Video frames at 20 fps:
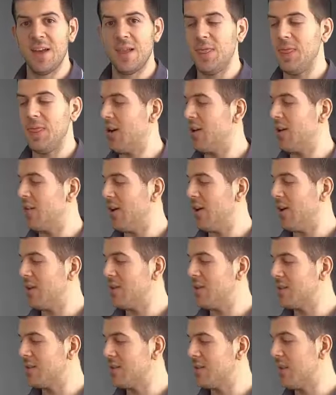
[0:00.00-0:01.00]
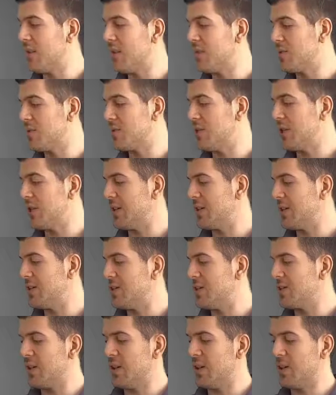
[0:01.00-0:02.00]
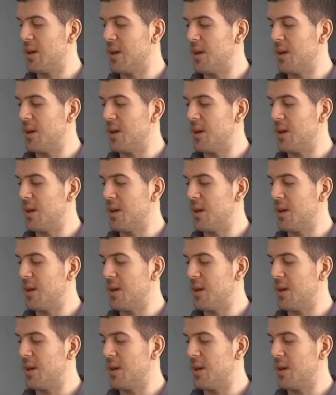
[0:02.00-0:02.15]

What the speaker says: Now, as the name suggests,